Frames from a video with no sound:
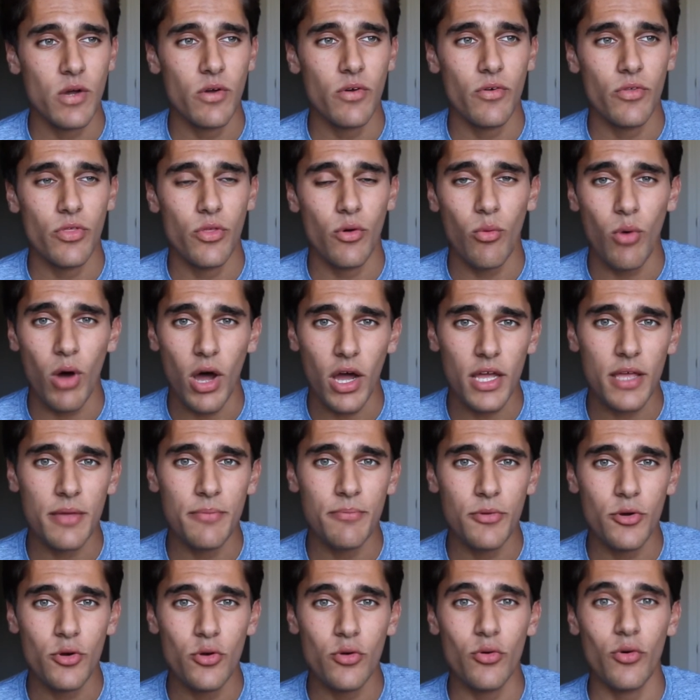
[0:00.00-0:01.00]
walking
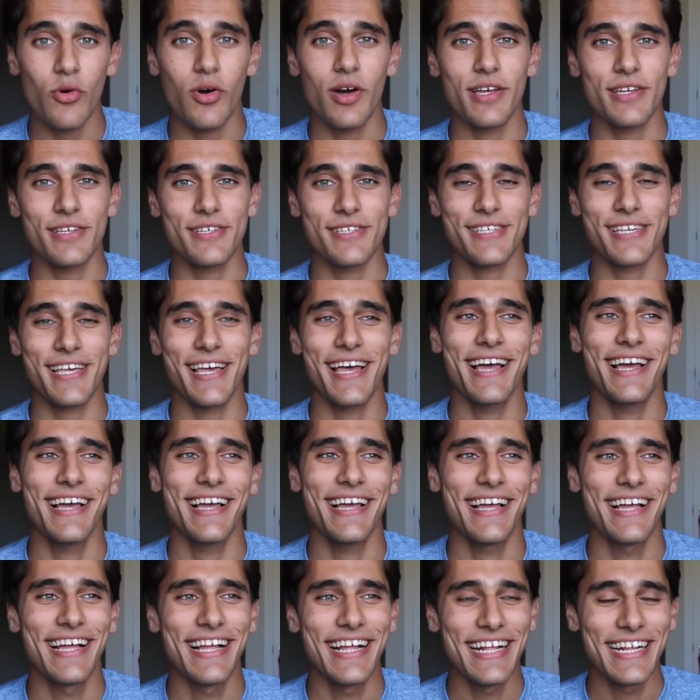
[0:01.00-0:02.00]
boot was
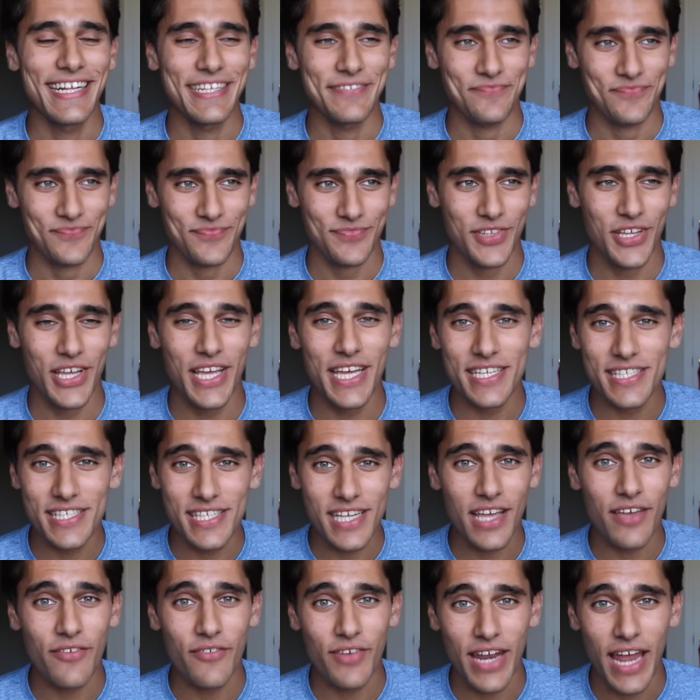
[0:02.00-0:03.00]
you get
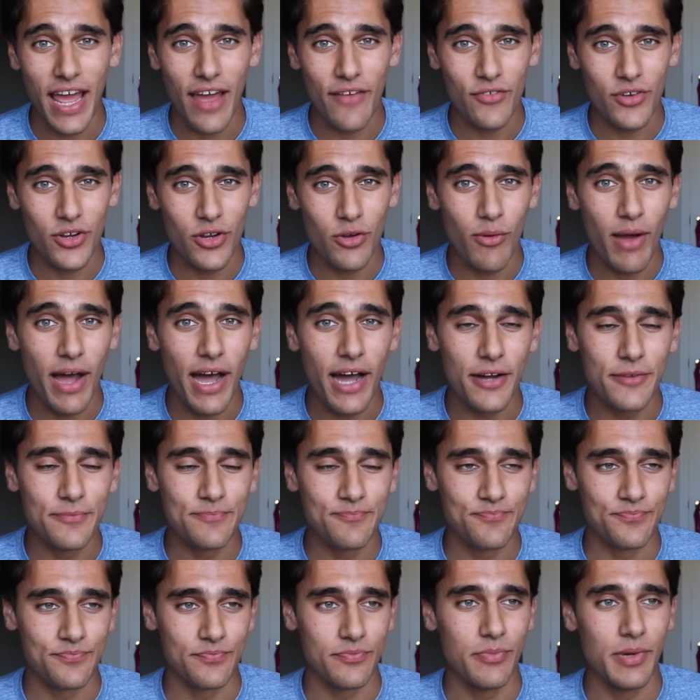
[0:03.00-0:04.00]
sick of it after a while,
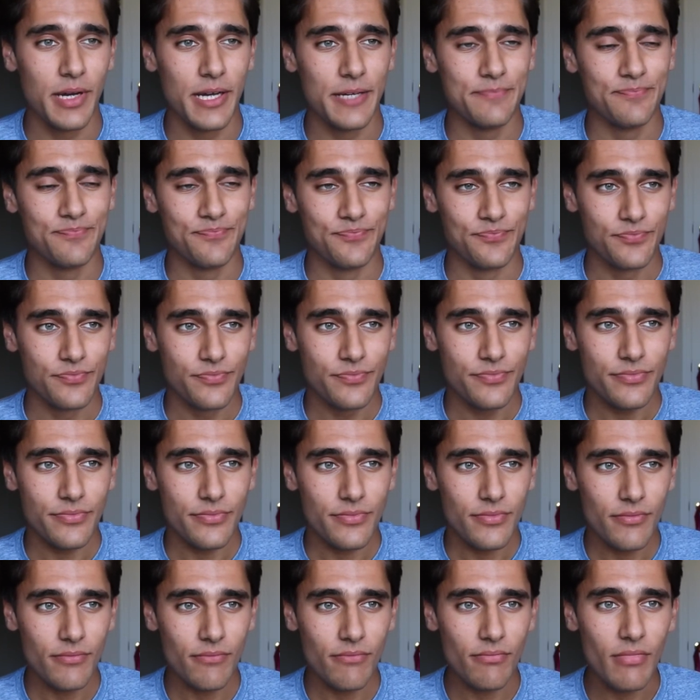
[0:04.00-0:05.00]
but
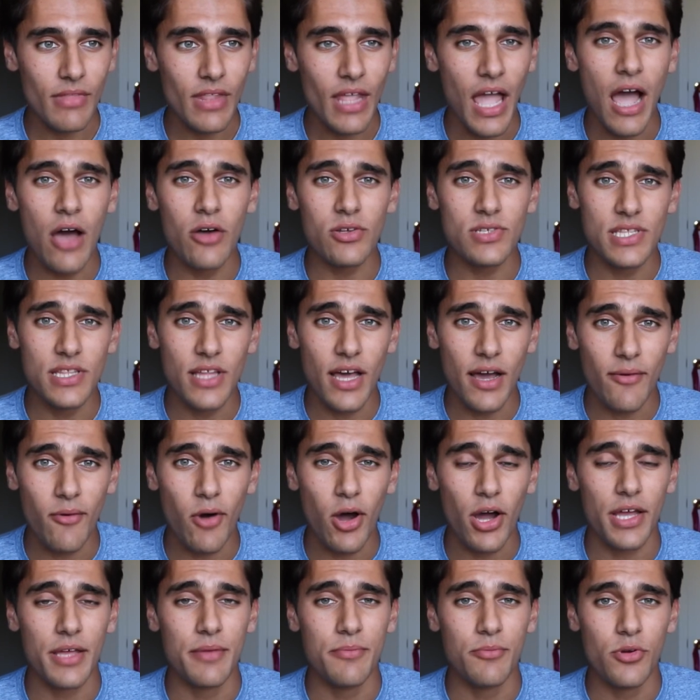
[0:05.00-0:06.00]
I was in that
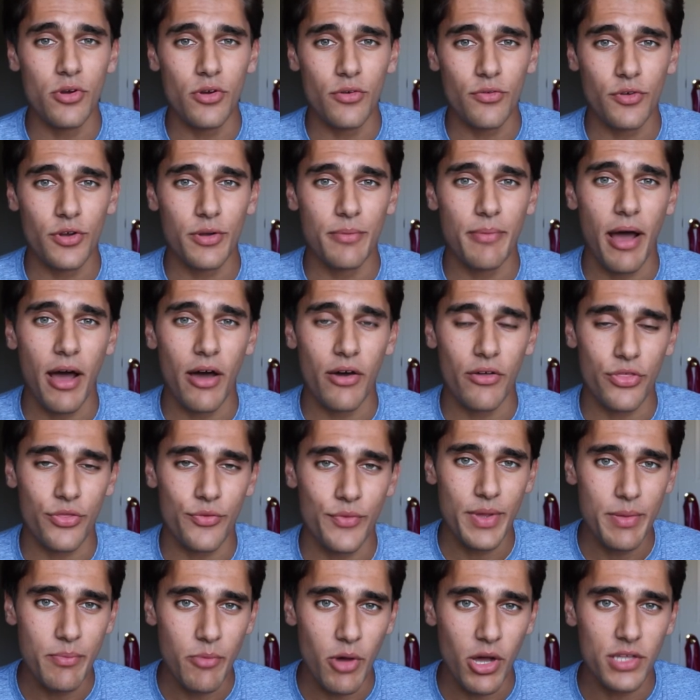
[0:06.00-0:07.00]
walking boot for about
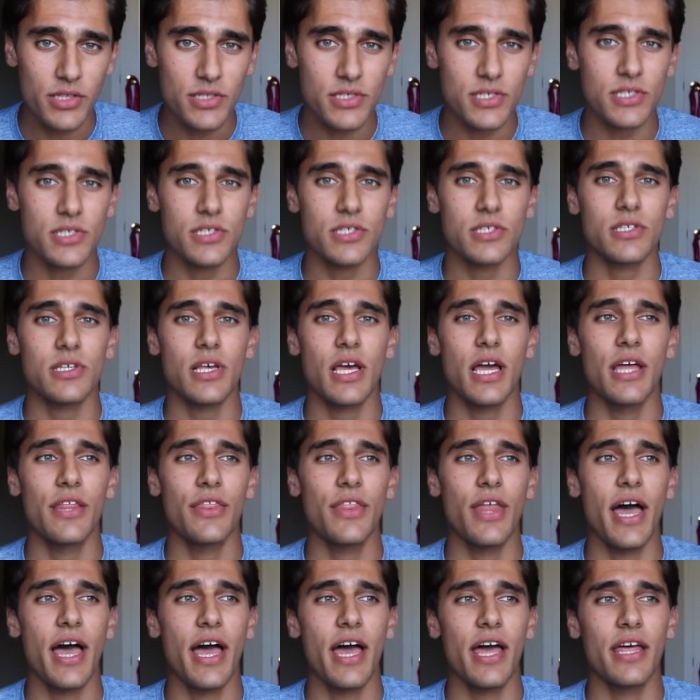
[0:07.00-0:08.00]
months, and
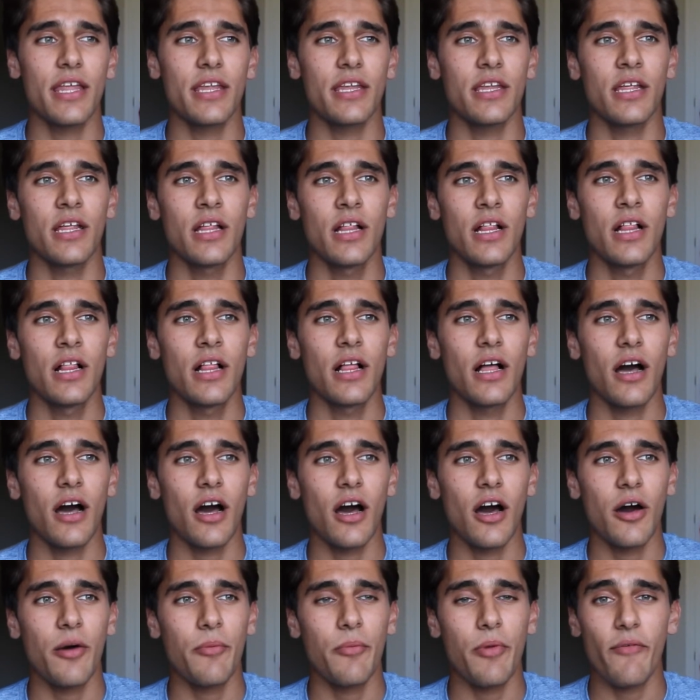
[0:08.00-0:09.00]
then
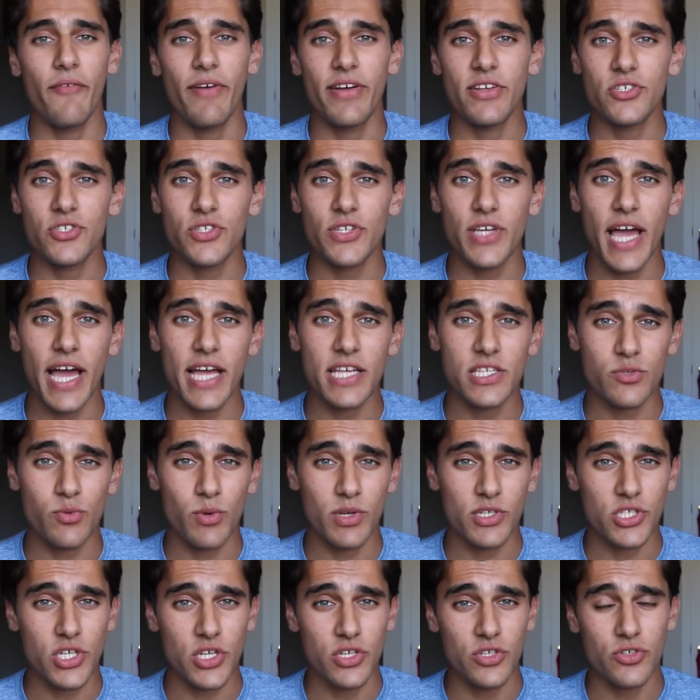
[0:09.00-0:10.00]
eventually I
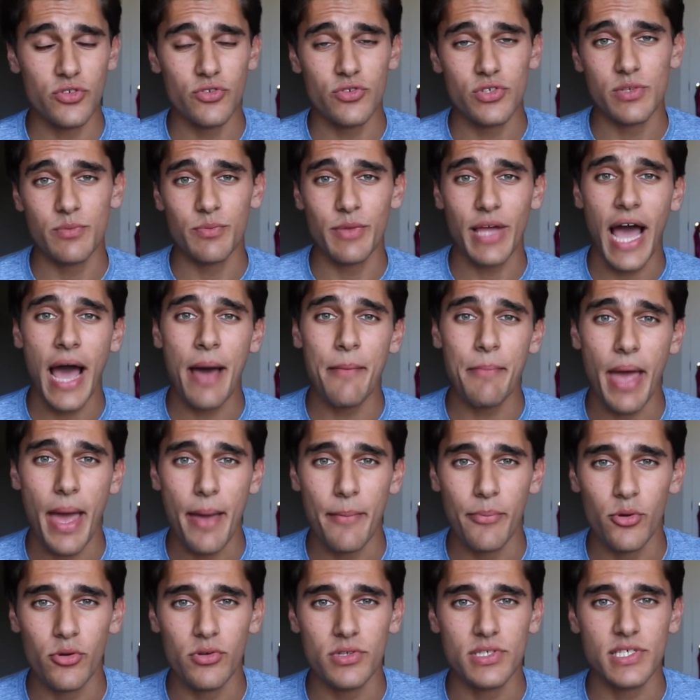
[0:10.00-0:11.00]
switched into some
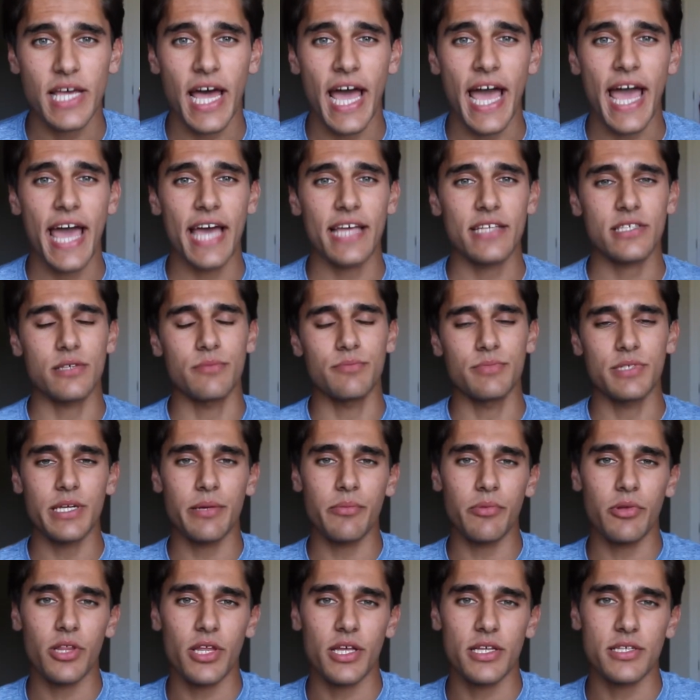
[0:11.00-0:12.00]
combat boots. I had some
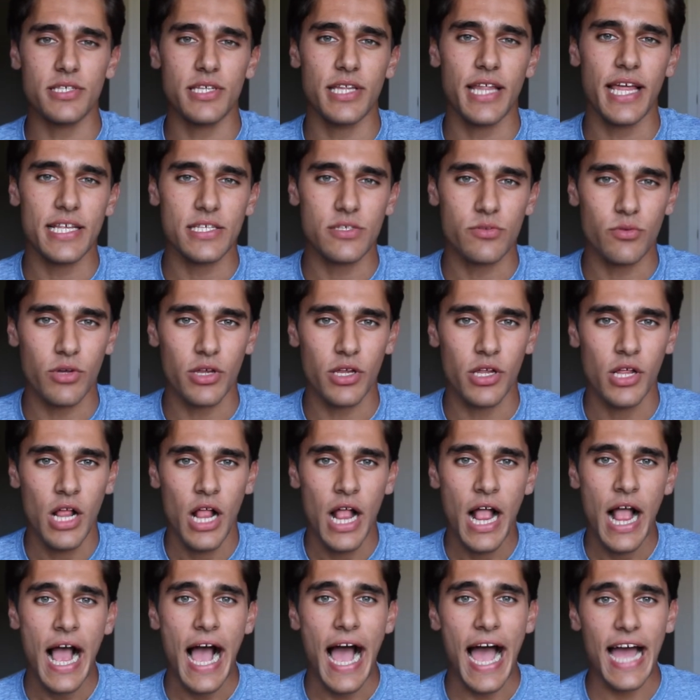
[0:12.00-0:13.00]
Timberlands, and that's what
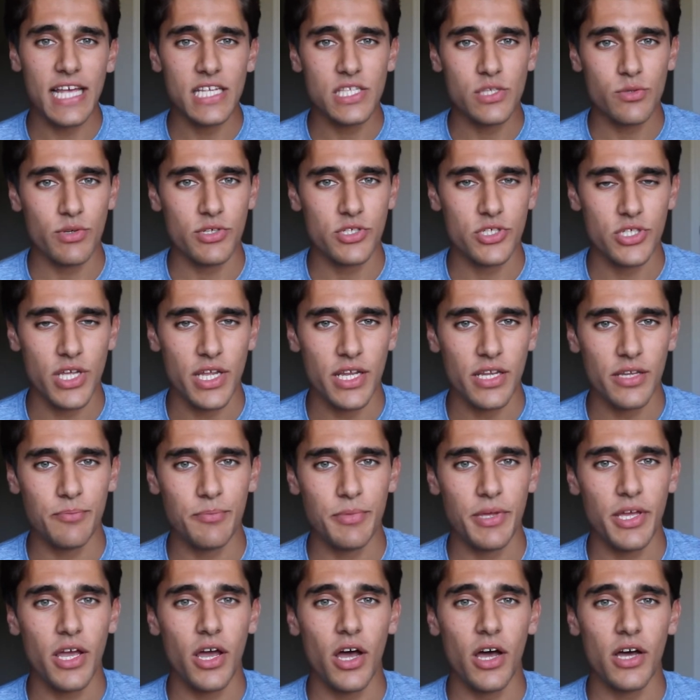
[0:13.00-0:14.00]
I switched in
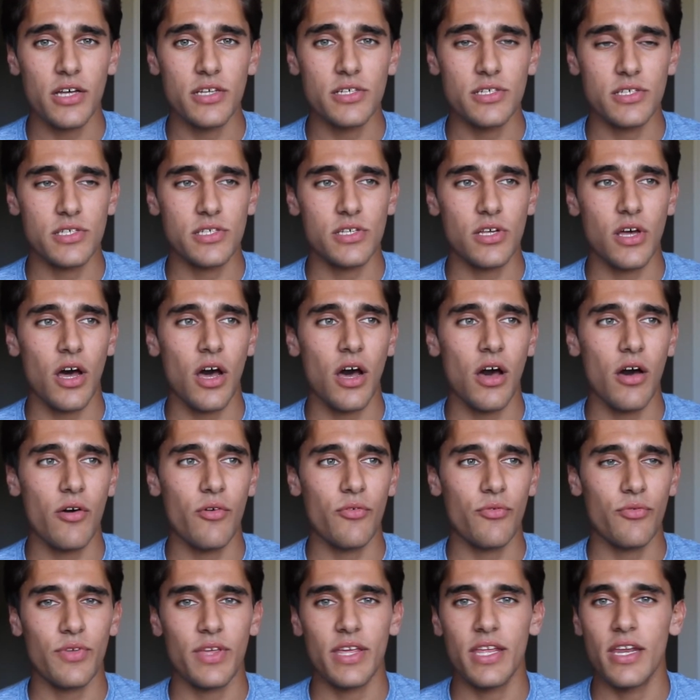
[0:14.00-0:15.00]
because
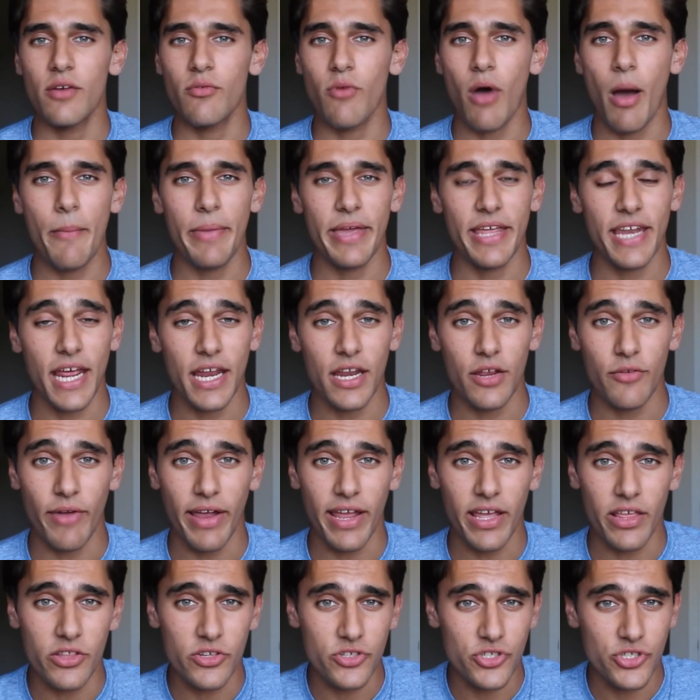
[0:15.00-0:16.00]
he didn't want me in any
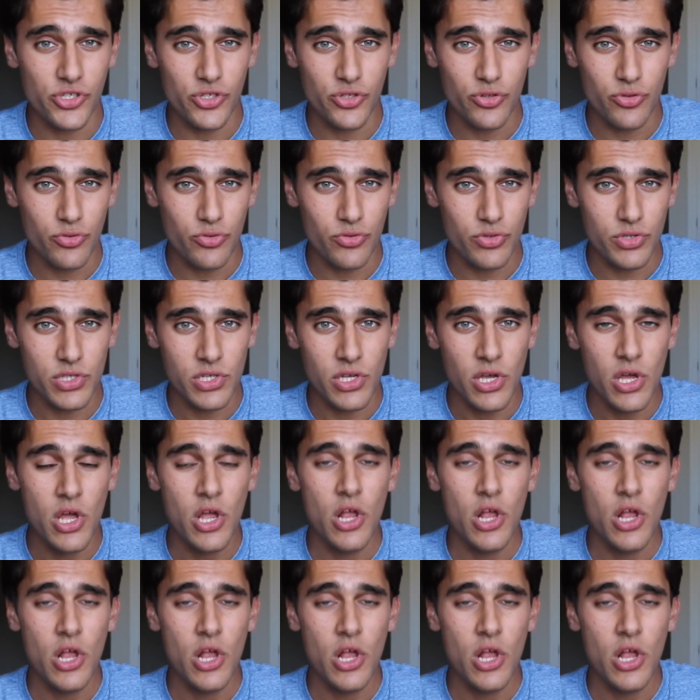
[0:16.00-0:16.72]
regular shoes,